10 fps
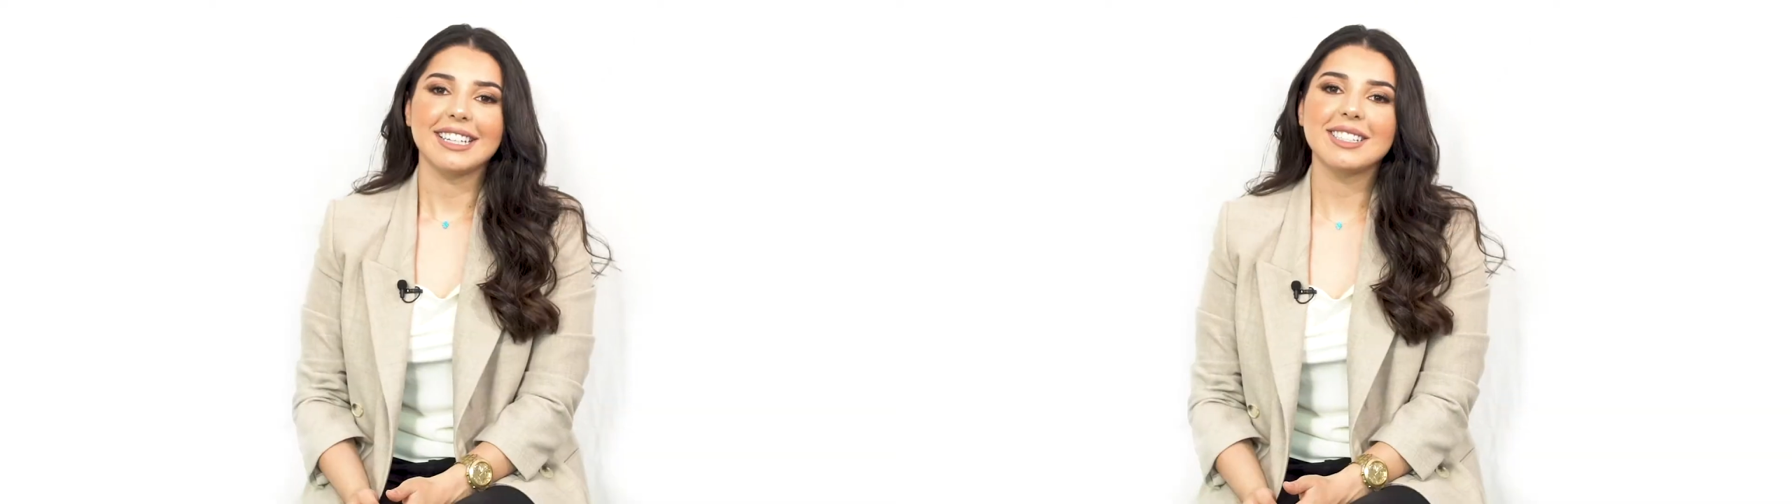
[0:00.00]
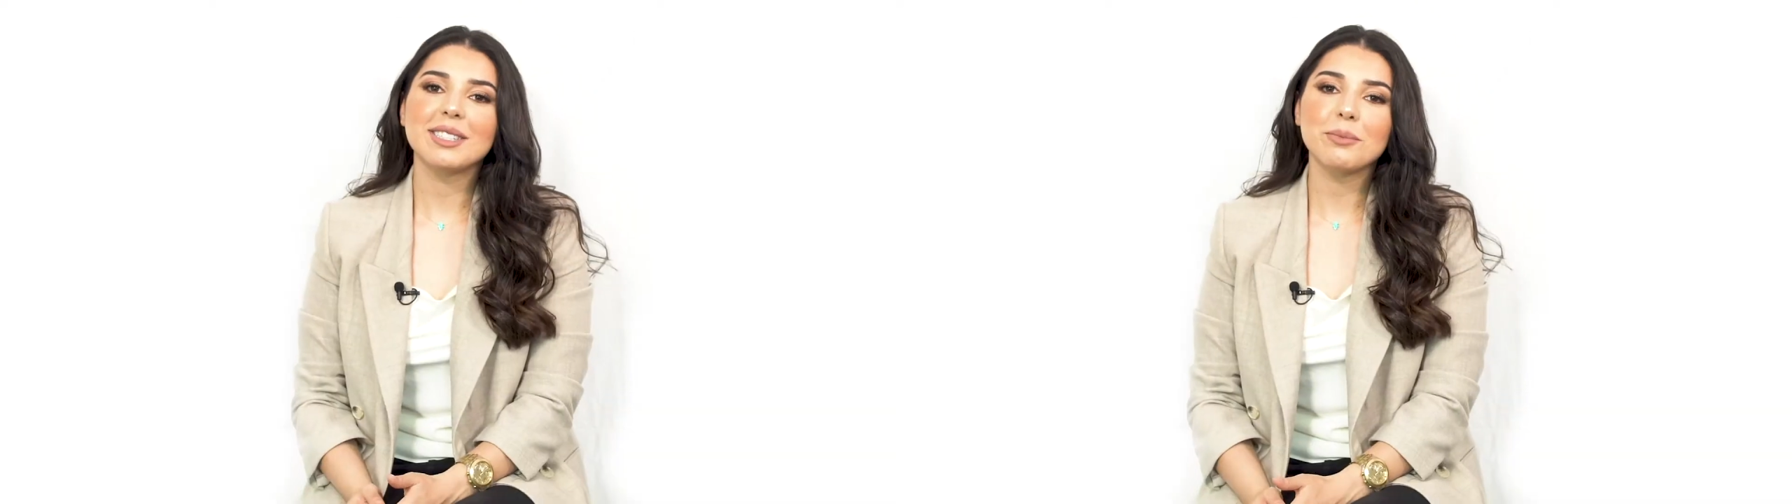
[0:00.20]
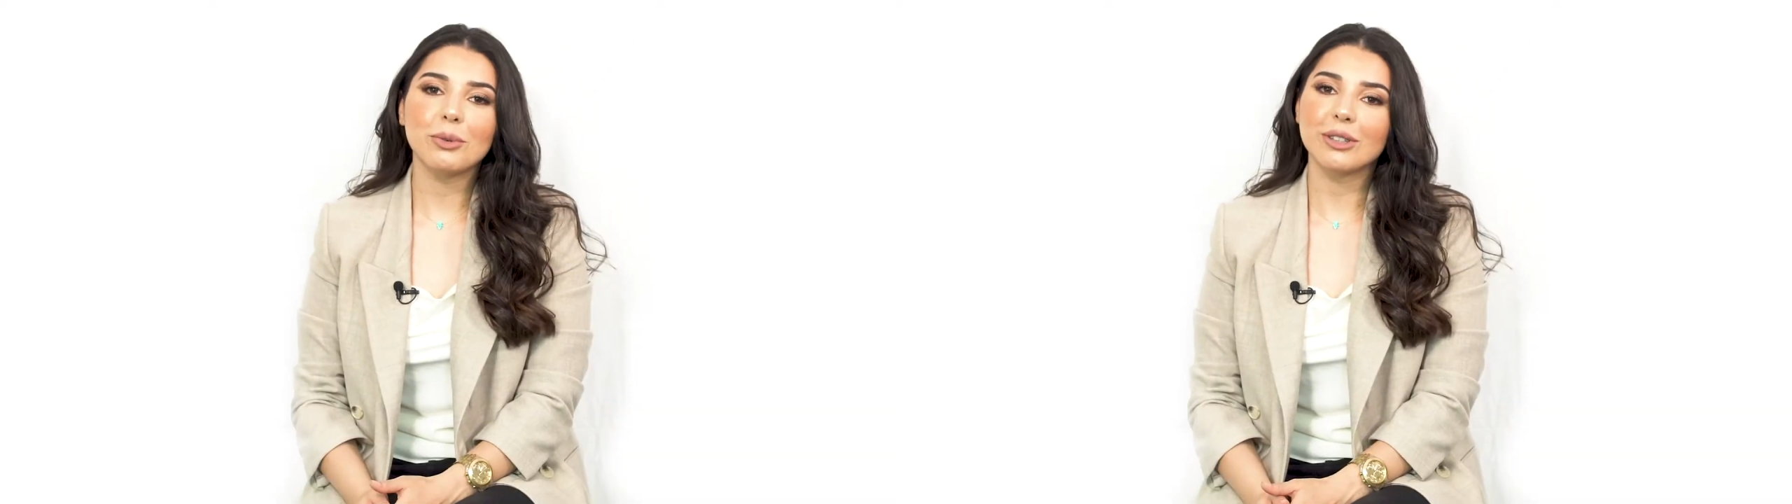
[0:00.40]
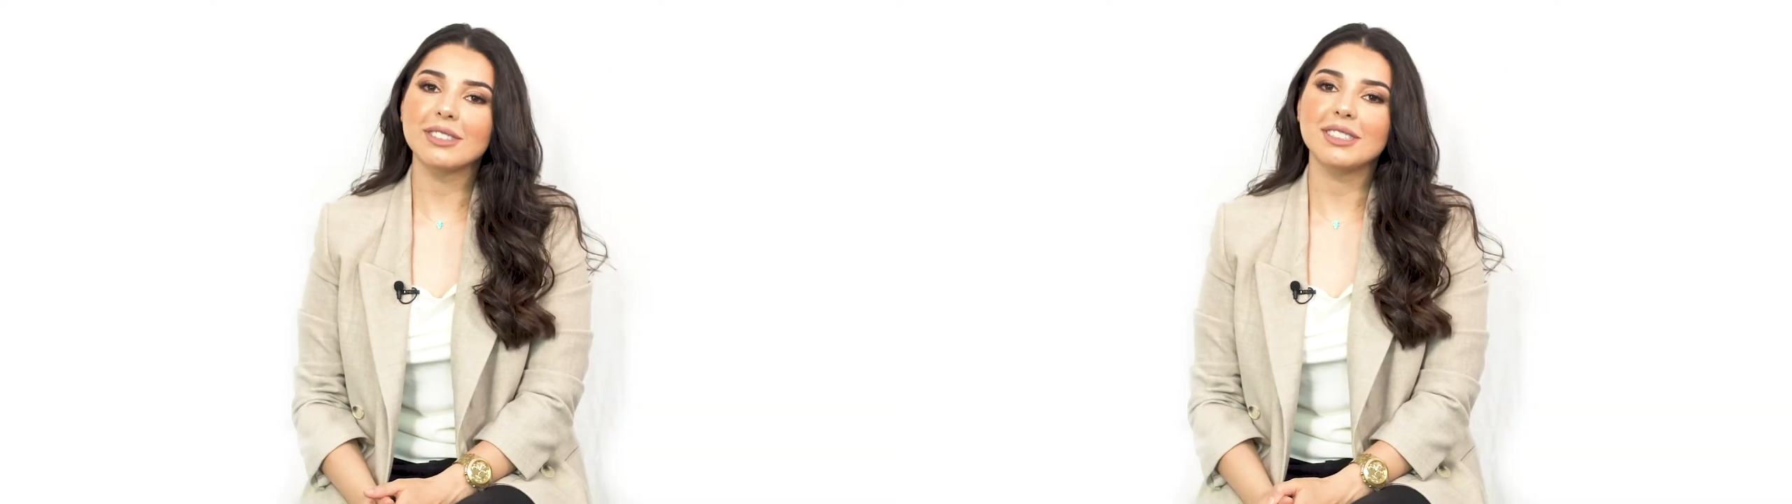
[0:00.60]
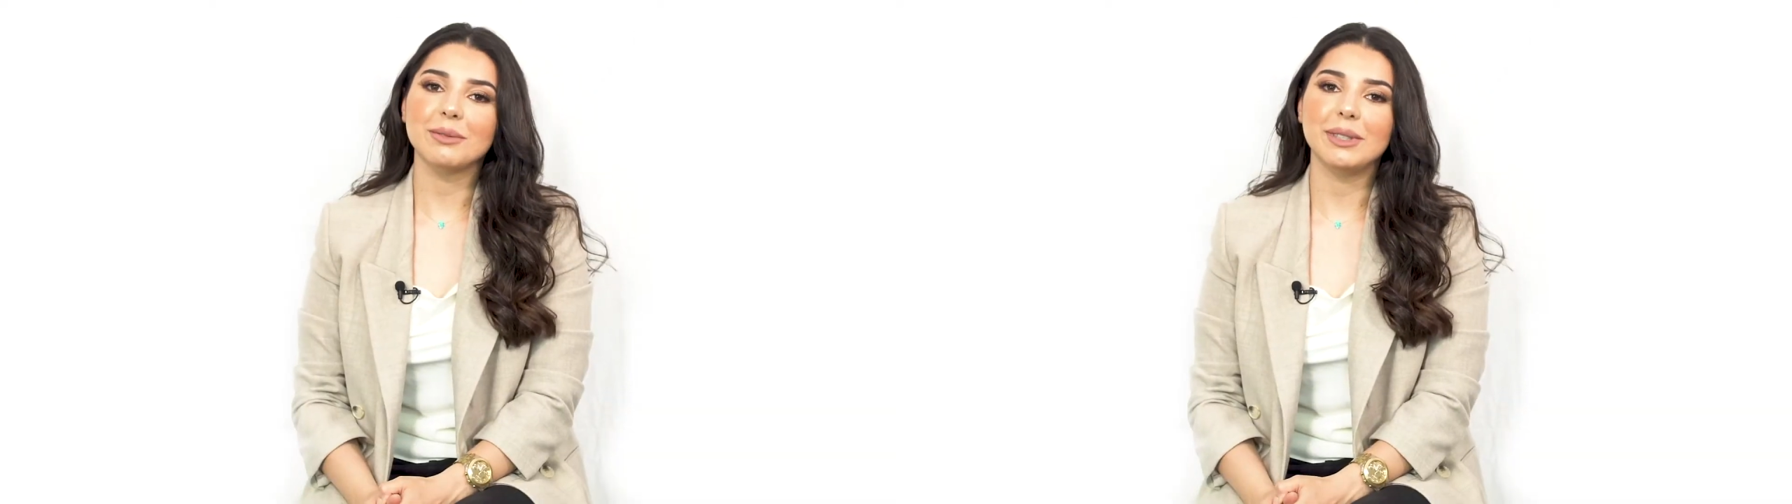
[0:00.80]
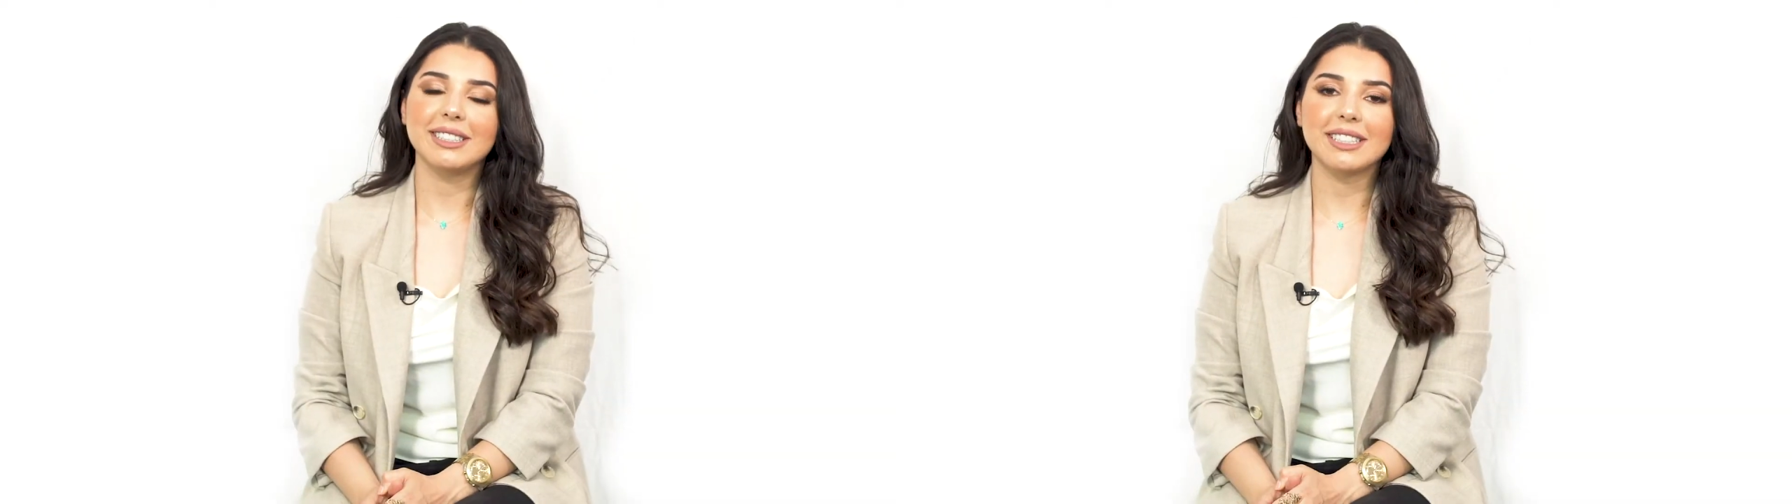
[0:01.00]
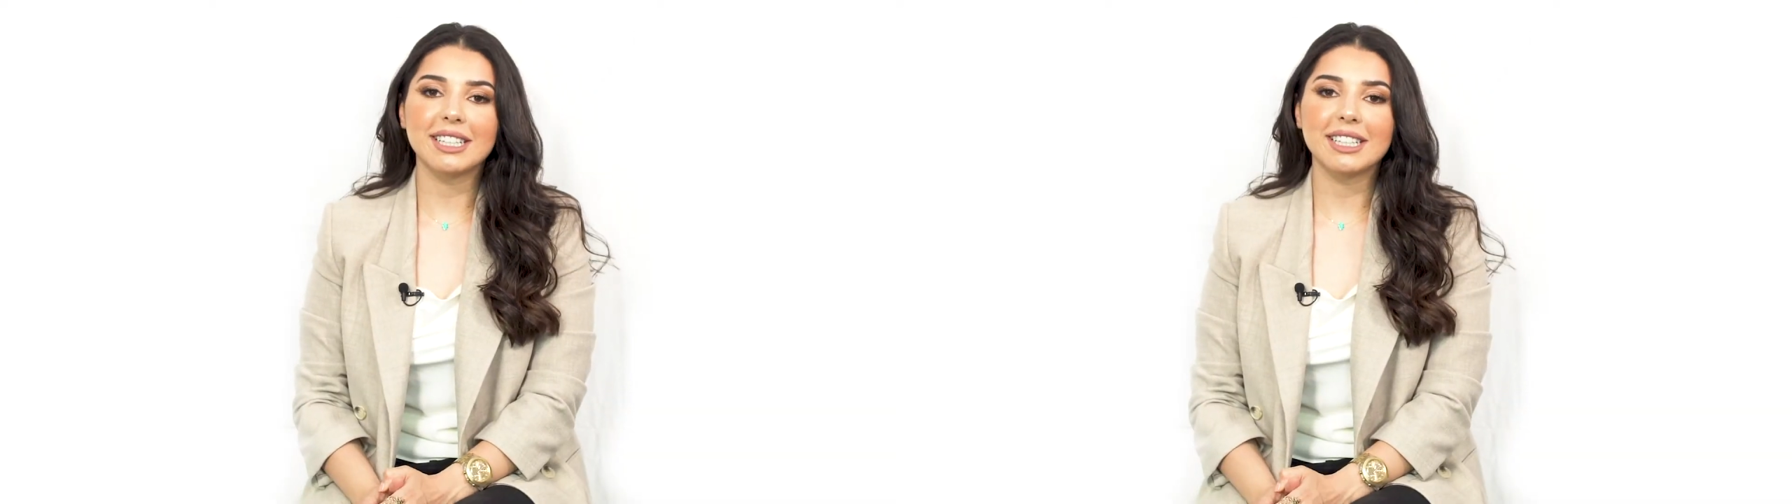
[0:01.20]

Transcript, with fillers: It's important to me to